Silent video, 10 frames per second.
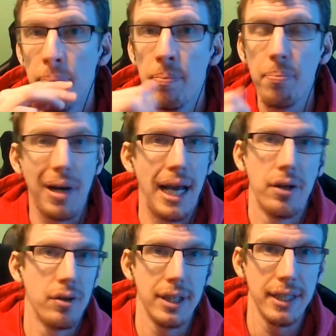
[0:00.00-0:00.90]
plan
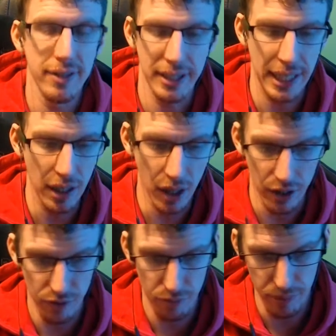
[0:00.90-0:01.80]
on leaving
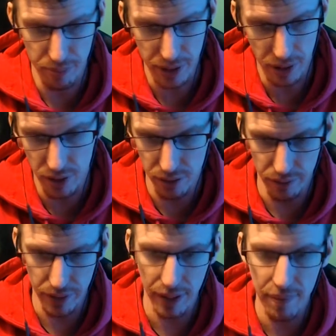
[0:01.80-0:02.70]
D-Live because of
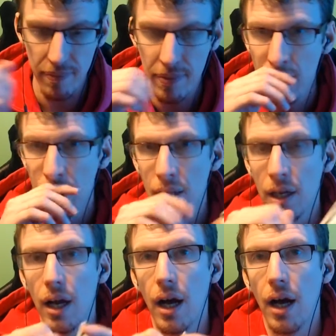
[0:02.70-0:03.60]
it.
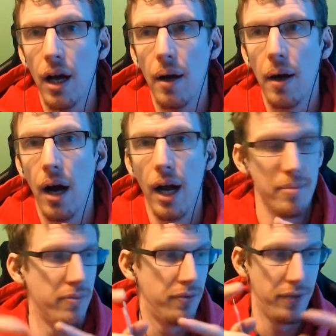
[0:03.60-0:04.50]

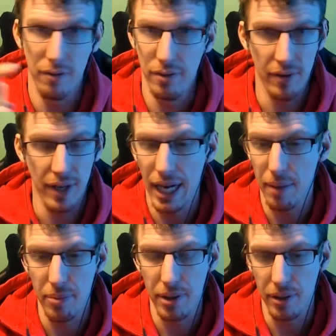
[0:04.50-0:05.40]
I'm very, very
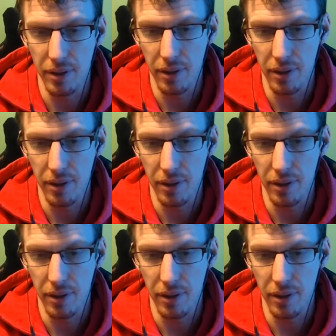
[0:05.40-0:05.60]
happy